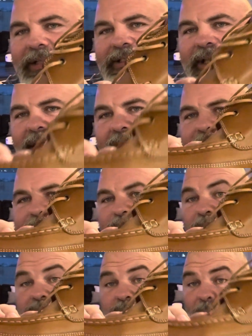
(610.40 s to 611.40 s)
still in these
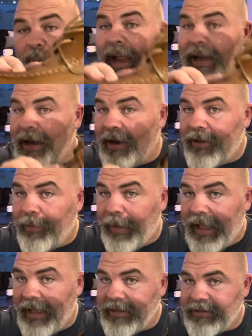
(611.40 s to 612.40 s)
boots right out of the
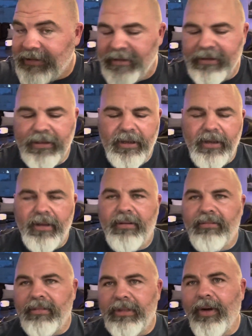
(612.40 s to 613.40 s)
box,
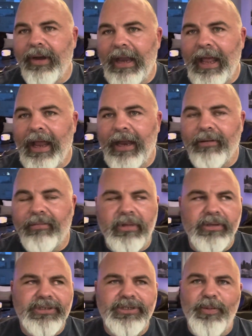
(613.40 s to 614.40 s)
they're a 9.
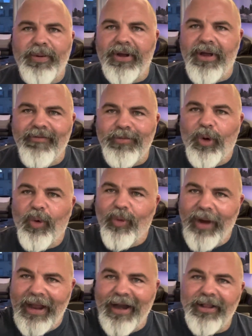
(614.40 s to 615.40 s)
They're super comfortable
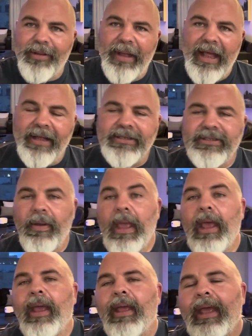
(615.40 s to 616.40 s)
right out of the box.
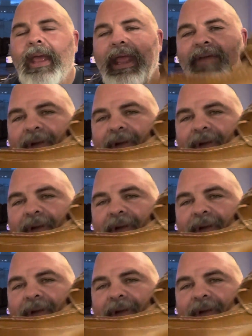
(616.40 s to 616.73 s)
If